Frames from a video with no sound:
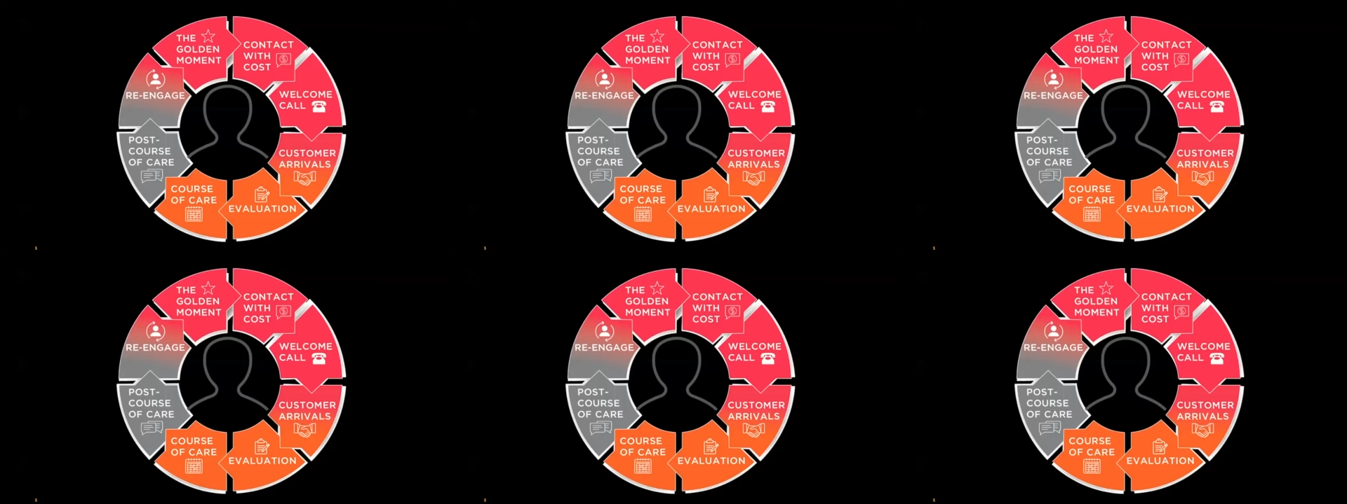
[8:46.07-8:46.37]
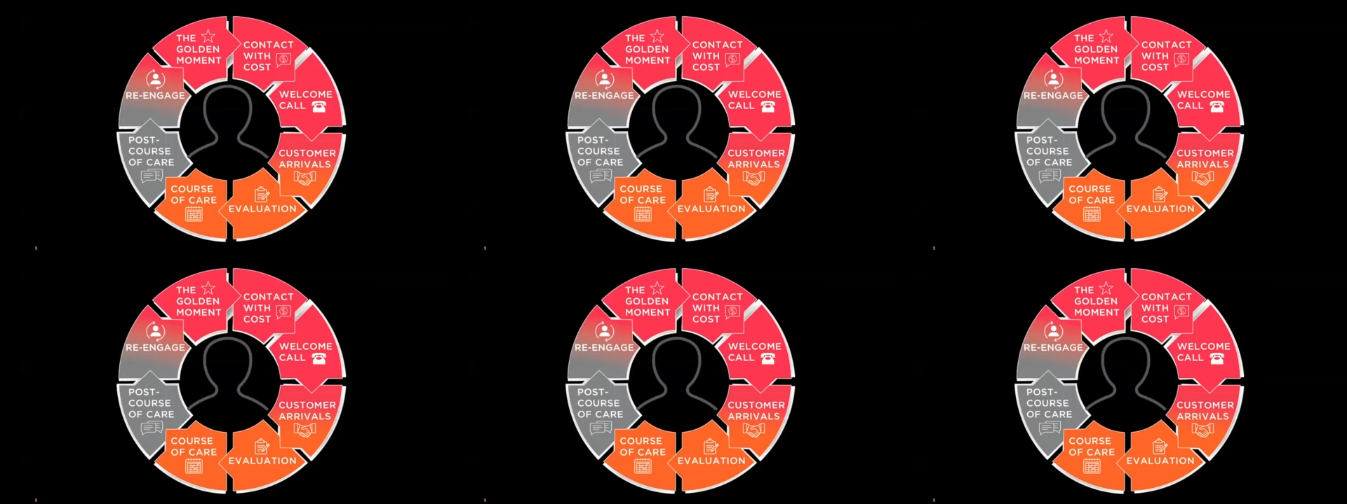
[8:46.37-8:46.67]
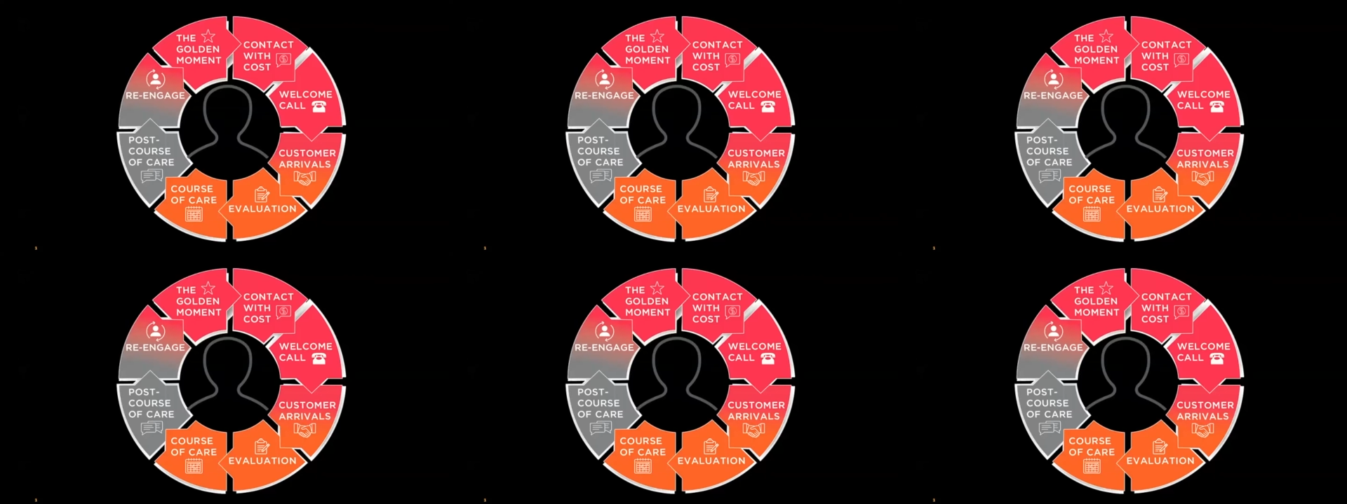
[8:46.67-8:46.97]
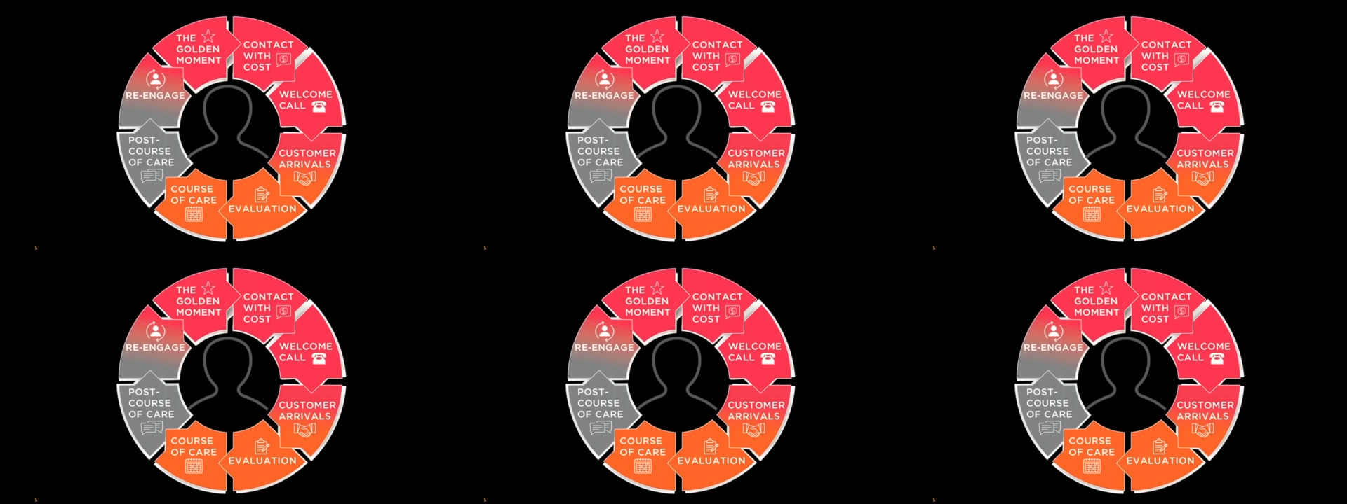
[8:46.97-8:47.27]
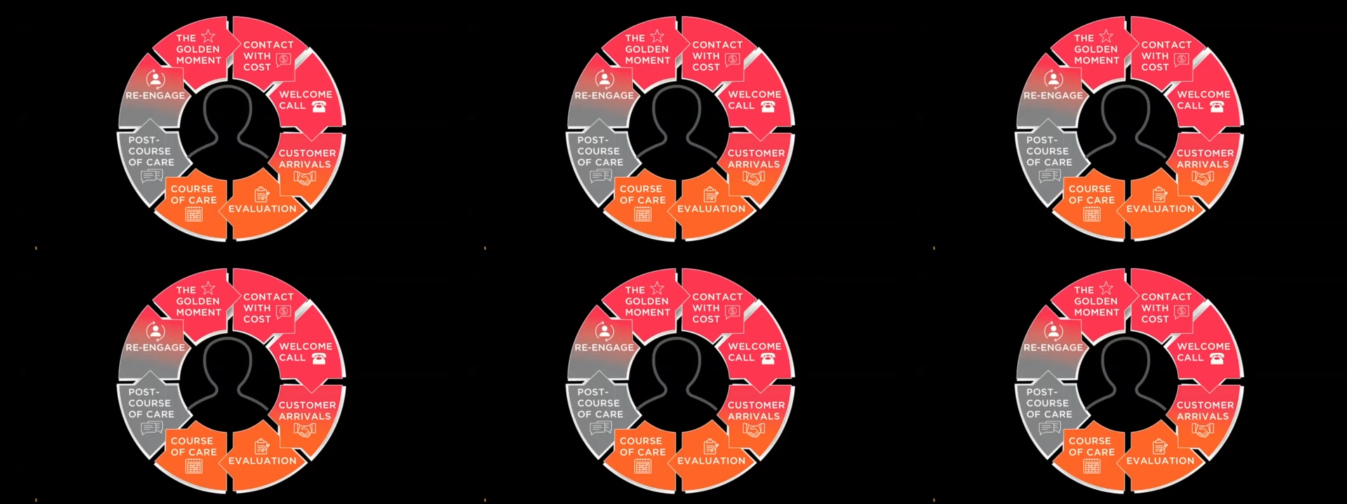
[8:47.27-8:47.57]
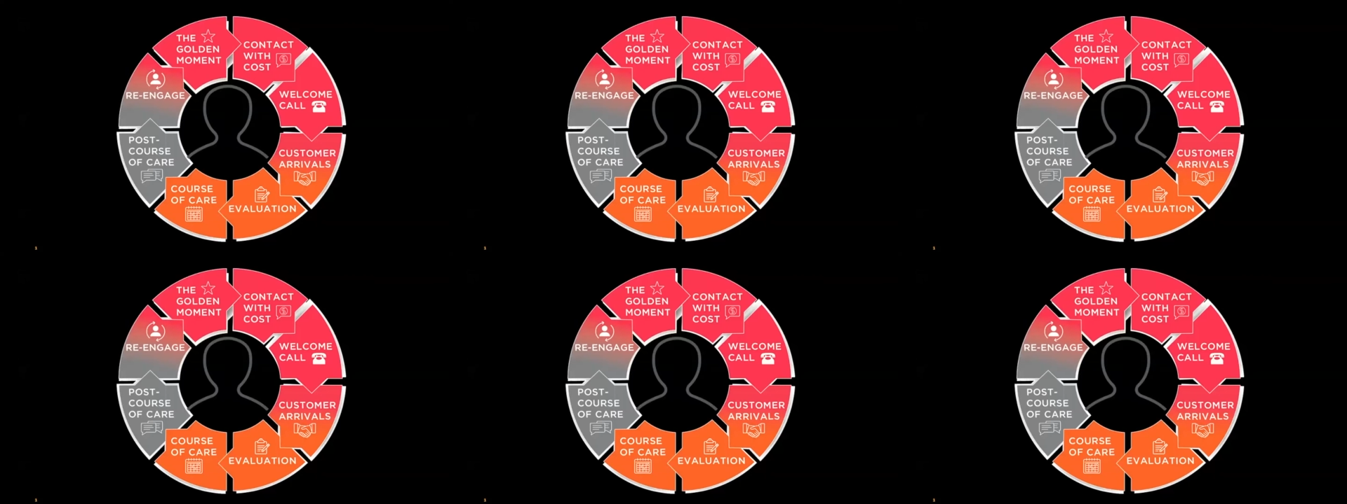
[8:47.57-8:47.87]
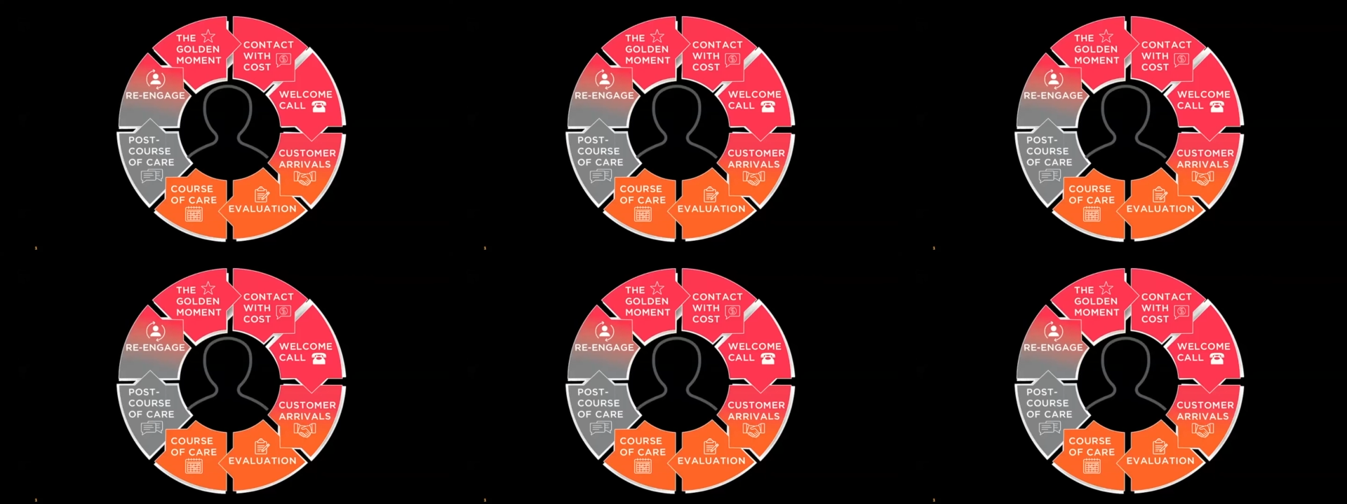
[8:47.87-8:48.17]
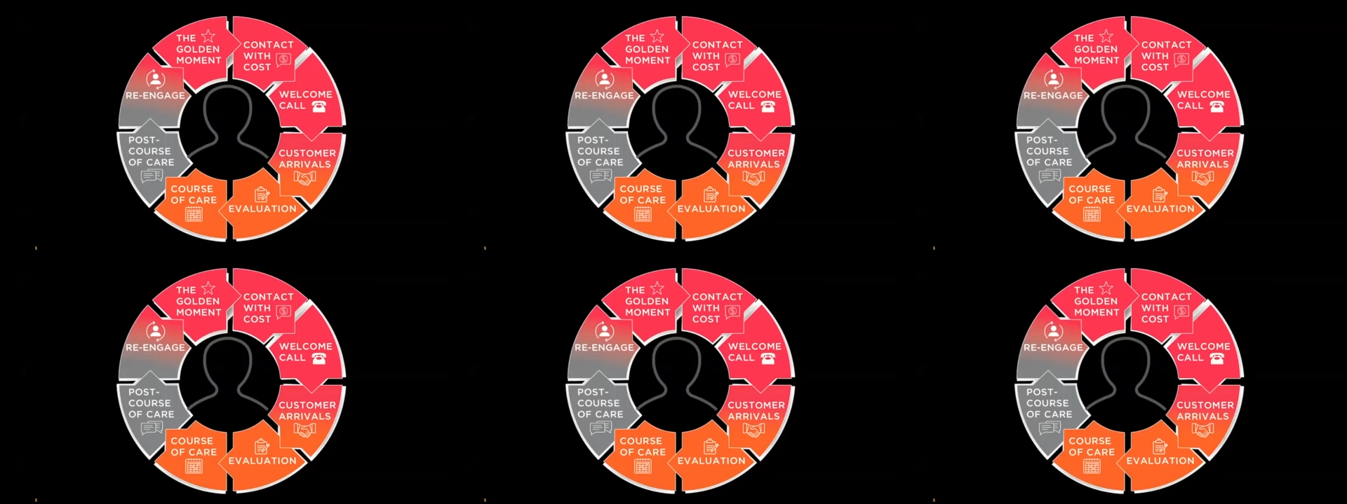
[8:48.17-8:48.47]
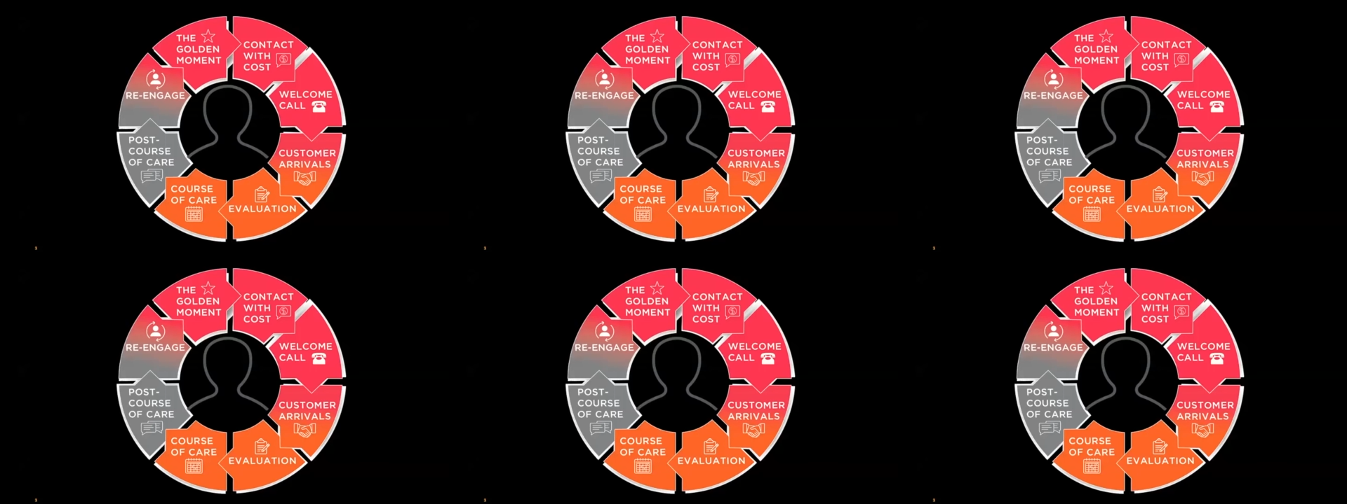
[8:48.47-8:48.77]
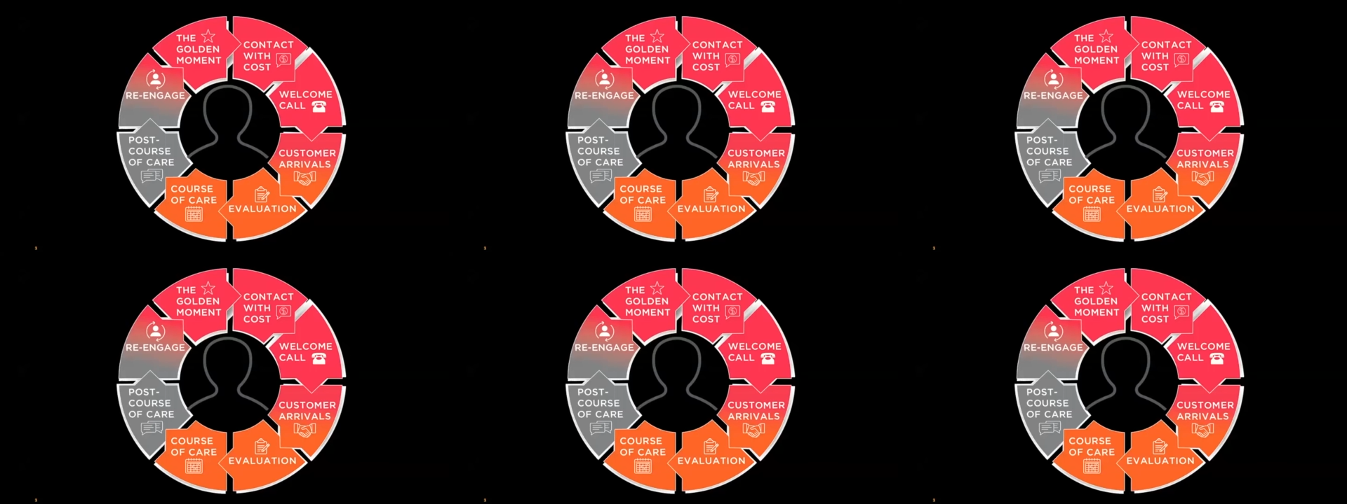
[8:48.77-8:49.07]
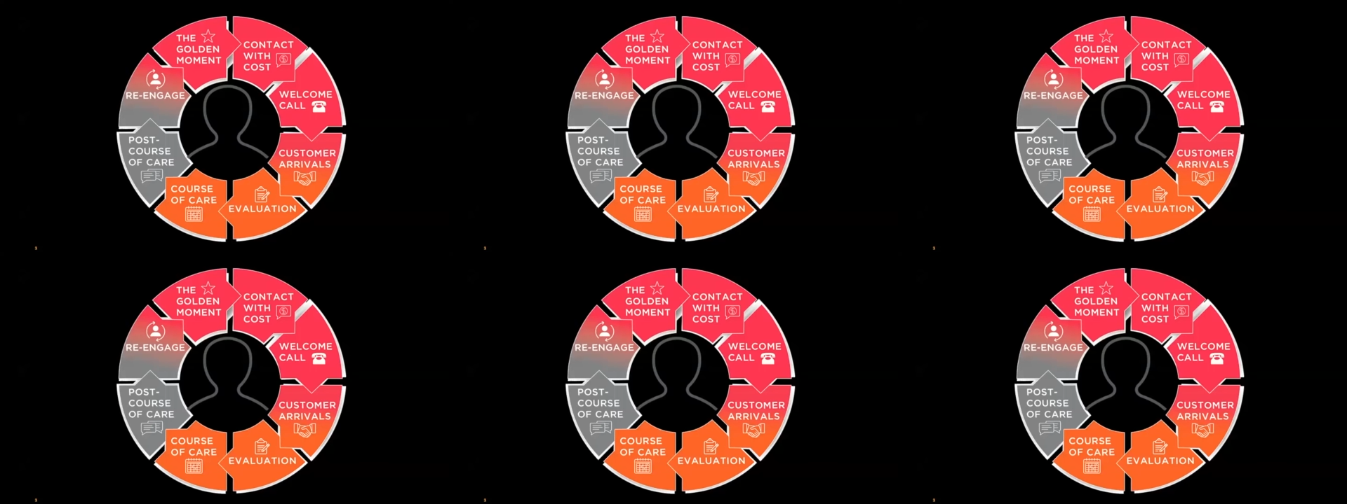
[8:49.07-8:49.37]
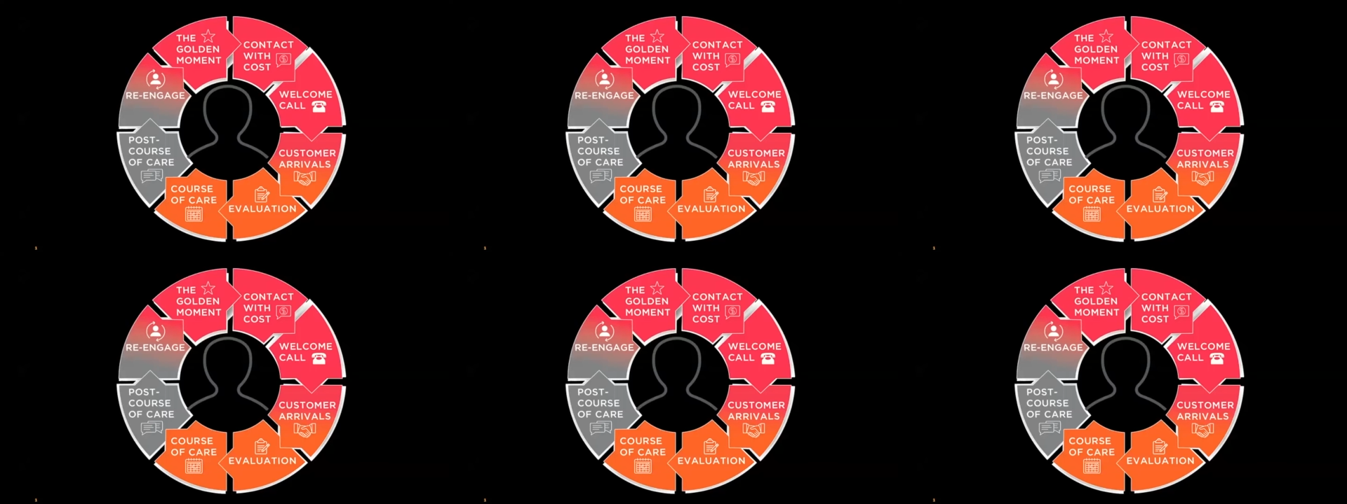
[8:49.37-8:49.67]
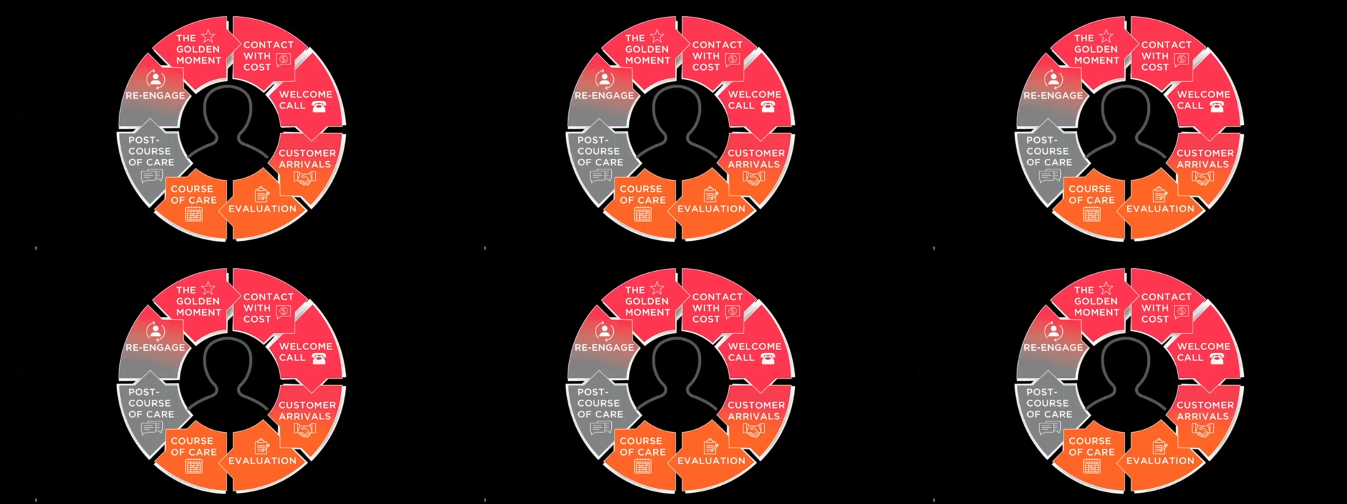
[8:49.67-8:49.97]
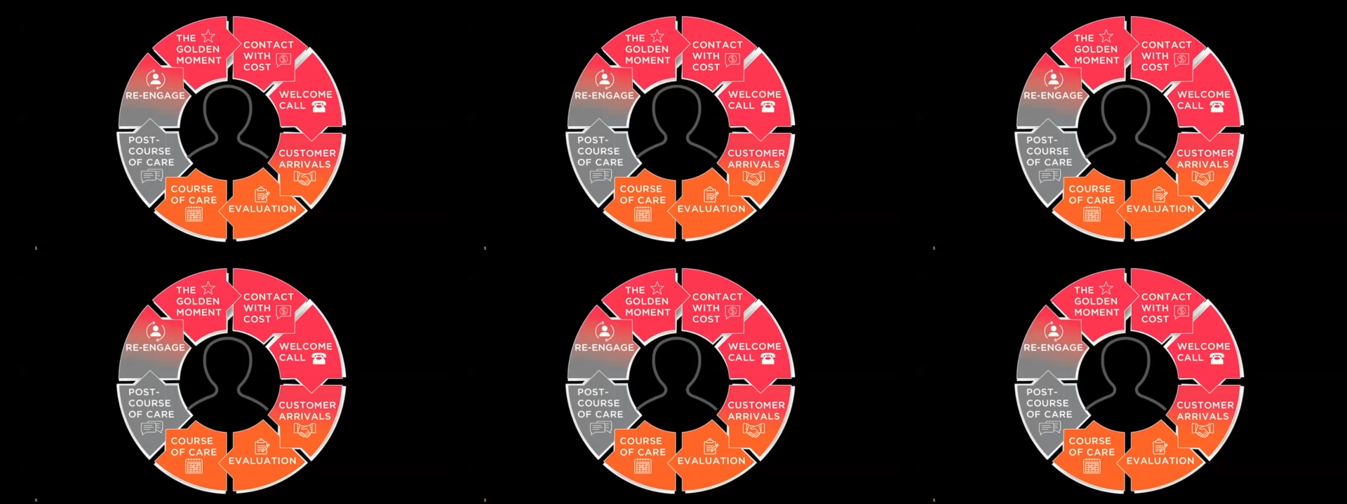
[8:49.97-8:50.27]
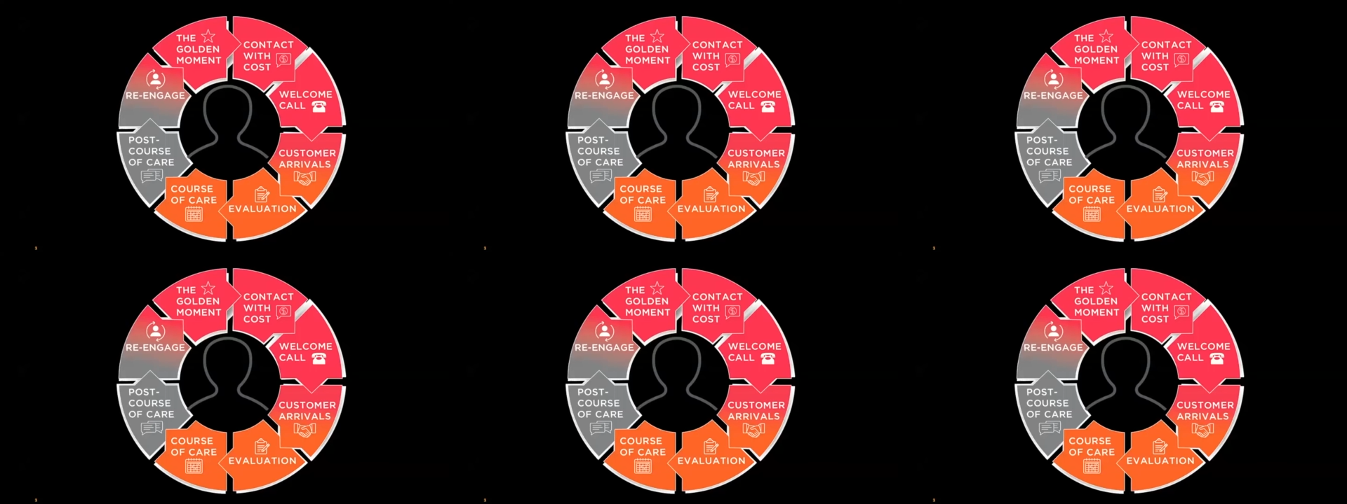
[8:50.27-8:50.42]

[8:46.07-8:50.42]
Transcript: Nobody's mouth can be seen.